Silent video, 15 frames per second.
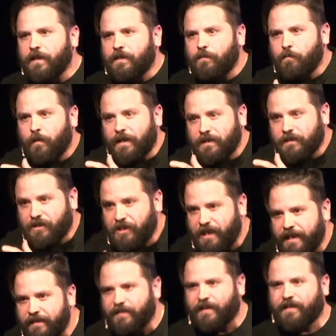to what, what
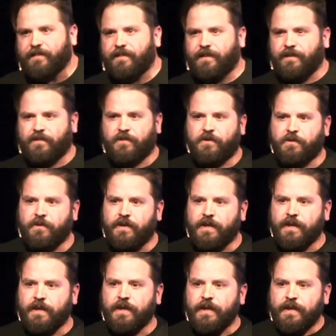Jesus is
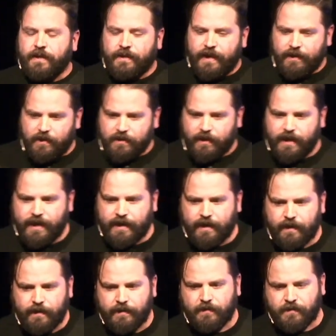doing, they look like
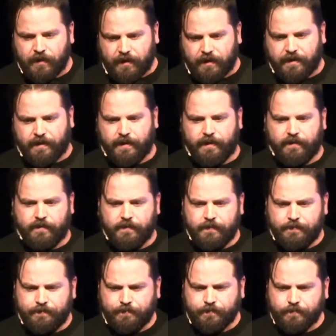
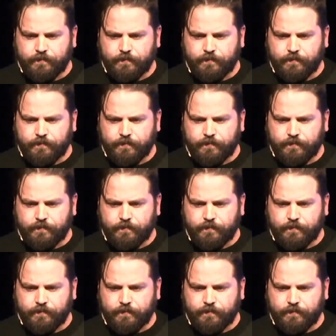darkness.